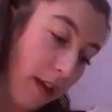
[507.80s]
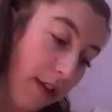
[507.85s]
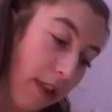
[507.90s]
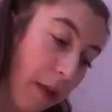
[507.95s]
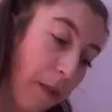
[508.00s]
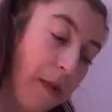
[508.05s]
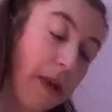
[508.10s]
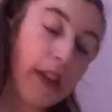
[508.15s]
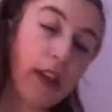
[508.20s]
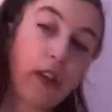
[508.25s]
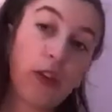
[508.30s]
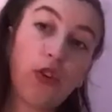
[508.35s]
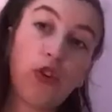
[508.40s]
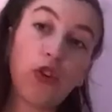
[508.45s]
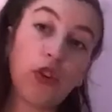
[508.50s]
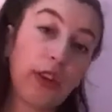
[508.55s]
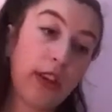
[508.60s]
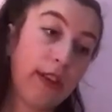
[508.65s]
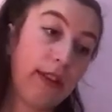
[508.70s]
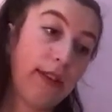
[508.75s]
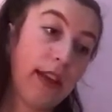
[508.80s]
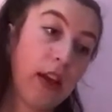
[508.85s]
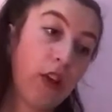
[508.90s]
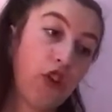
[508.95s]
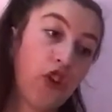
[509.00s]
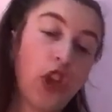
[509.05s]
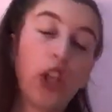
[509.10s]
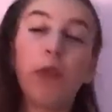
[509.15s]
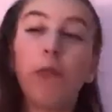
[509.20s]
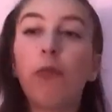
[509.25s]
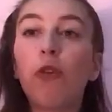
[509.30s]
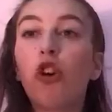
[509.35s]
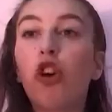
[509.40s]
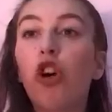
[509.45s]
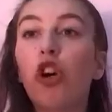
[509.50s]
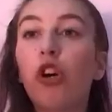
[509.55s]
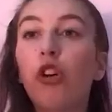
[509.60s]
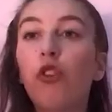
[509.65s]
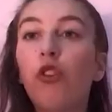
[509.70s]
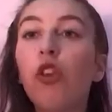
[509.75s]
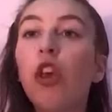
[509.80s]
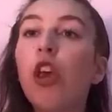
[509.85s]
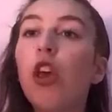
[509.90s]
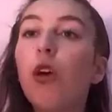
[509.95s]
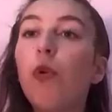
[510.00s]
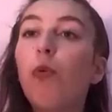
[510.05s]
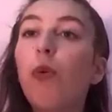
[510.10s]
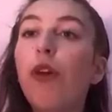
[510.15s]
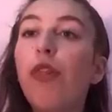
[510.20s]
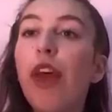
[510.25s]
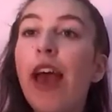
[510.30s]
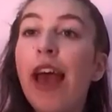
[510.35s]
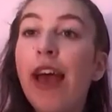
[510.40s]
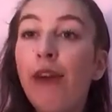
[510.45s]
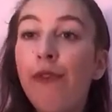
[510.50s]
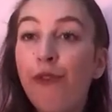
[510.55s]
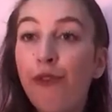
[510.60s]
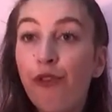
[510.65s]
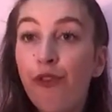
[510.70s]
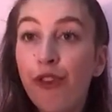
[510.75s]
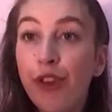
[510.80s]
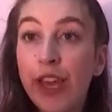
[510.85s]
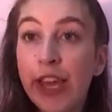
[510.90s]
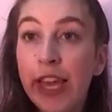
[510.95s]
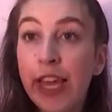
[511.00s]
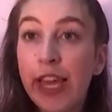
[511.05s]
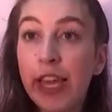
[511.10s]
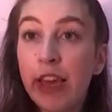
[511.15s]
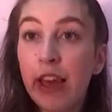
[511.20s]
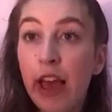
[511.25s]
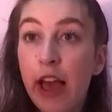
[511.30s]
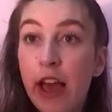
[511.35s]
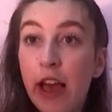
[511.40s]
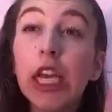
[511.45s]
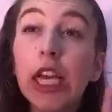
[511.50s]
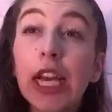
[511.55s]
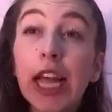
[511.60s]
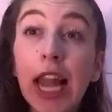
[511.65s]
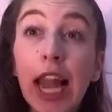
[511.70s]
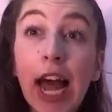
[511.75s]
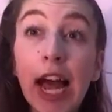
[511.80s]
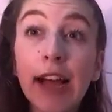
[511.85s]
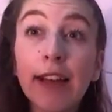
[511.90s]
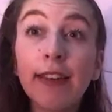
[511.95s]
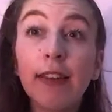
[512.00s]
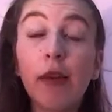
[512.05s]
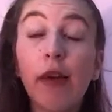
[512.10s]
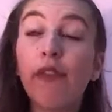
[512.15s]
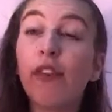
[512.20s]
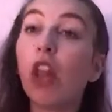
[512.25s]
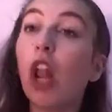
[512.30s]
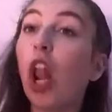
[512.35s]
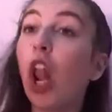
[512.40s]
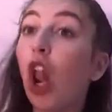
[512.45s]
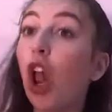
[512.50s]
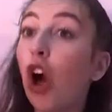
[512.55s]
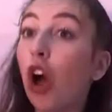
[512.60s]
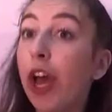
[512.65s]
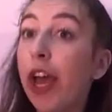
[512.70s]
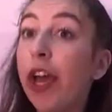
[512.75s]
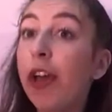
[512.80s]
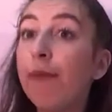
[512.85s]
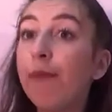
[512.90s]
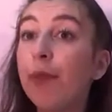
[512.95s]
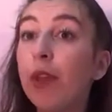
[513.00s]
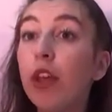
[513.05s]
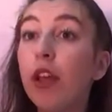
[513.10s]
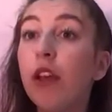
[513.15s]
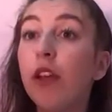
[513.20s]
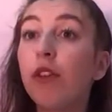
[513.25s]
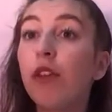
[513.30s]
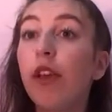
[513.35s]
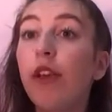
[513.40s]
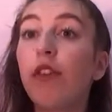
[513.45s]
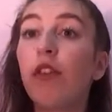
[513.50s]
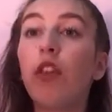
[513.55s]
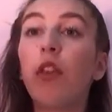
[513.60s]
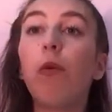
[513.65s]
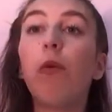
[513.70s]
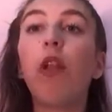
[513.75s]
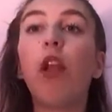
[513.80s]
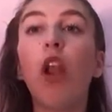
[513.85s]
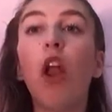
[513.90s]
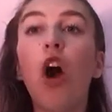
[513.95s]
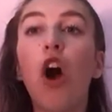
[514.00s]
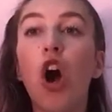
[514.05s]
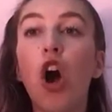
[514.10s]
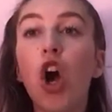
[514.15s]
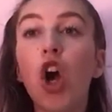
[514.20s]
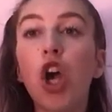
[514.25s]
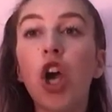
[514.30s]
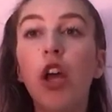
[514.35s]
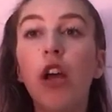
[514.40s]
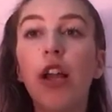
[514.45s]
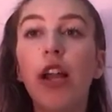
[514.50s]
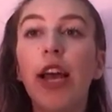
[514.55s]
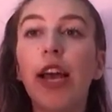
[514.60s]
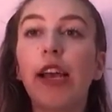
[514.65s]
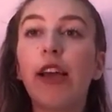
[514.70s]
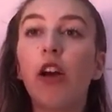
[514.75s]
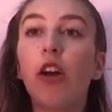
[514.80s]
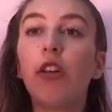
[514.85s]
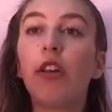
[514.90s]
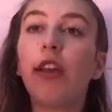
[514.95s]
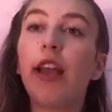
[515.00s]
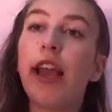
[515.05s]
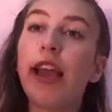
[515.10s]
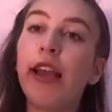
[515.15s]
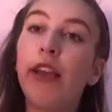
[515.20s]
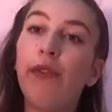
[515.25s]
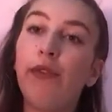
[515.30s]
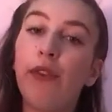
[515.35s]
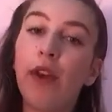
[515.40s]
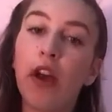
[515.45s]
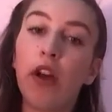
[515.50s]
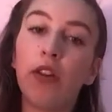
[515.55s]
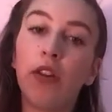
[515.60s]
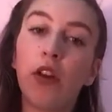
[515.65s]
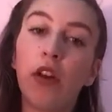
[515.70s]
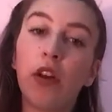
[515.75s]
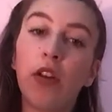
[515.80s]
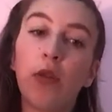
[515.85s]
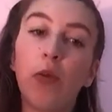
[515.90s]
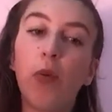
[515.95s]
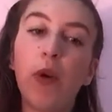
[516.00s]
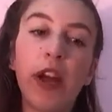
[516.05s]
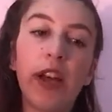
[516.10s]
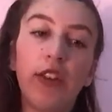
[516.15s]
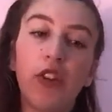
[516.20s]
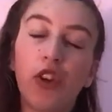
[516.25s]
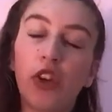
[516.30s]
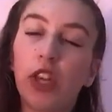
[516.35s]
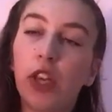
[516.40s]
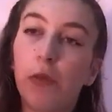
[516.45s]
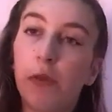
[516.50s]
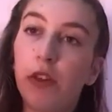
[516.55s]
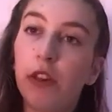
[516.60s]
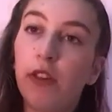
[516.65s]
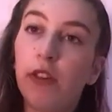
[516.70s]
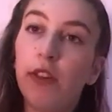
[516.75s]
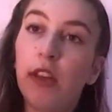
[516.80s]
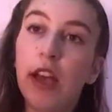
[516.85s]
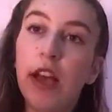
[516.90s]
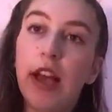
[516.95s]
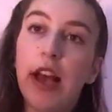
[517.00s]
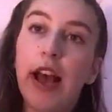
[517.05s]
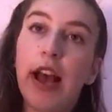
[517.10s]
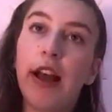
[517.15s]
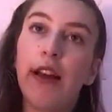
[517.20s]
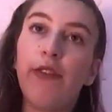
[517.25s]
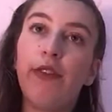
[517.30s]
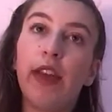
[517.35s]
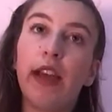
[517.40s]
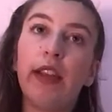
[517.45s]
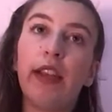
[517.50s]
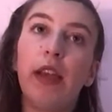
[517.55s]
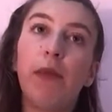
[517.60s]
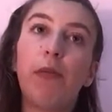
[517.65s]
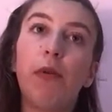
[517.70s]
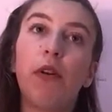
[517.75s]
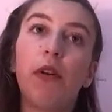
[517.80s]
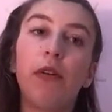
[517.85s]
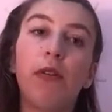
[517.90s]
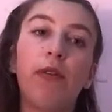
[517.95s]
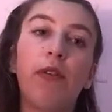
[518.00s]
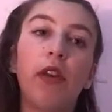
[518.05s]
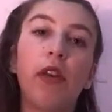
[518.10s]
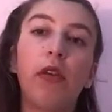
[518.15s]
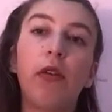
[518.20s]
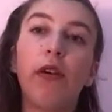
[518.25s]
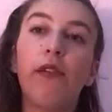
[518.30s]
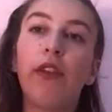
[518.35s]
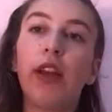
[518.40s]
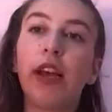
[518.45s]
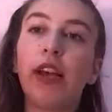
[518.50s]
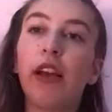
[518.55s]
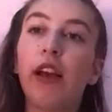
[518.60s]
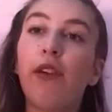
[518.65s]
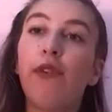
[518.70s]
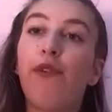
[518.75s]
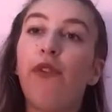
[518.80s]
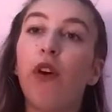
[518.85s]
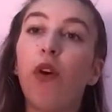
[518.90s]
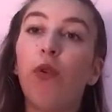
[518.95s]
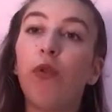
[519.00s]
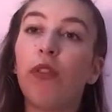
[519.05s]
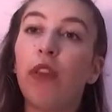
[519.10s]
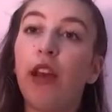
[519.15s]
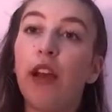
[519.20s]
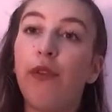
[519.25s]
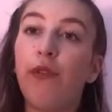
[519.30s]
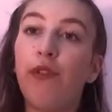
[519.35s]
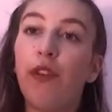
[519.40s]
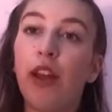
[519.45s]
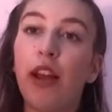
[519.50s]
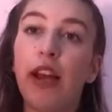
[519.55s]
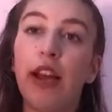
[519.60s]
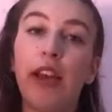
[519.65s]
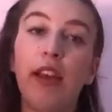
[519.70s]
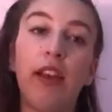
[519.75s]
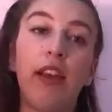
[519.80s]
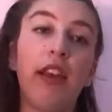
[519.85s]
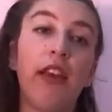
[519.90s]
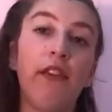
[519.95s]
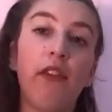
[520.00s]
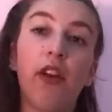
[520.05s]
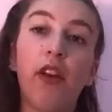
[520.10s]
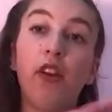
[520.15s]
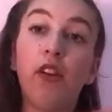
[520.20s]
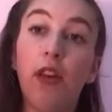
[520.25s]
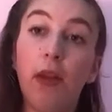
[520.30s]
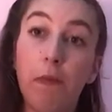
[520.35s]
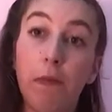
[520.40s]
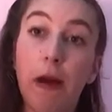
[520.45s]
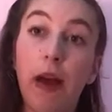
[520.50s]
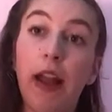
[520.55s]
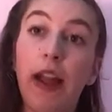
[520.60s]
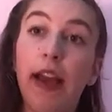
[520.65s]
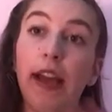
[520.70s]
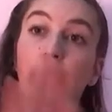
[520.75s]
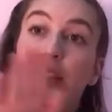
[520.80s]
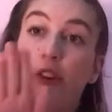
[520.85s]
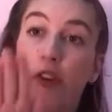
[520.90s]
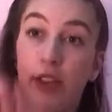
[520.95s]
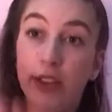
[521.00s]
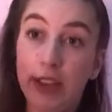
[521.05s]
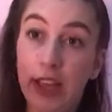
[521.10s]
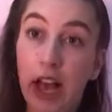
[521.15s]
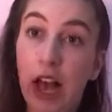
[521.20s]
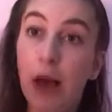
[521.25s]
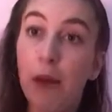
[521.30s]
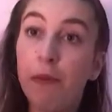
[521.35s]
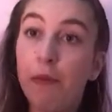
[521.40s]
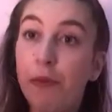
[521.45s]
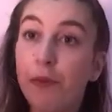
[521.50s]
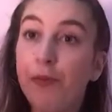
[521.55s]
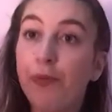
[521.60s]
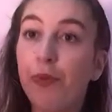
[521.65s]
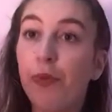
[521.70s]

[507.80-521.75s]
Then we had the study session, because with every class you have to log it, so you have to do a log like on a Word document, and then you have like a folder for like your ballet or your tap,